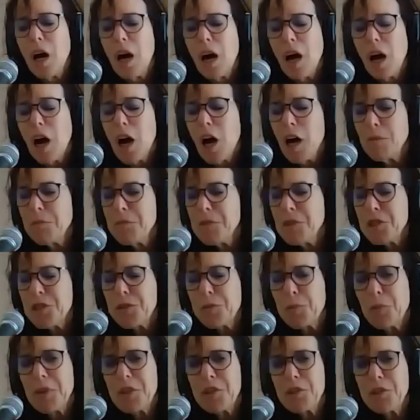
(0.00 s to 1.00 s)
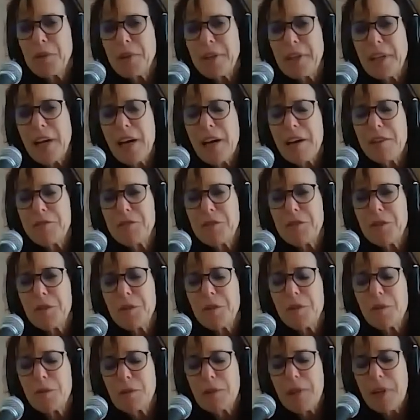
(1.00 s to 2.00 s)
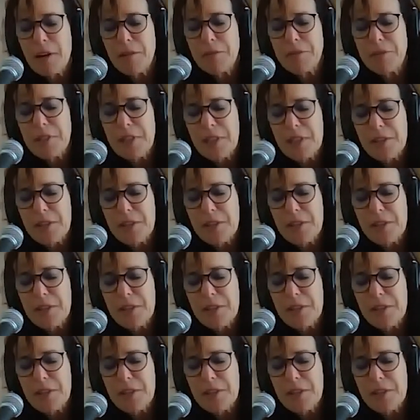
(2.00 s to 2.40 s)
I'm just wondering, after you left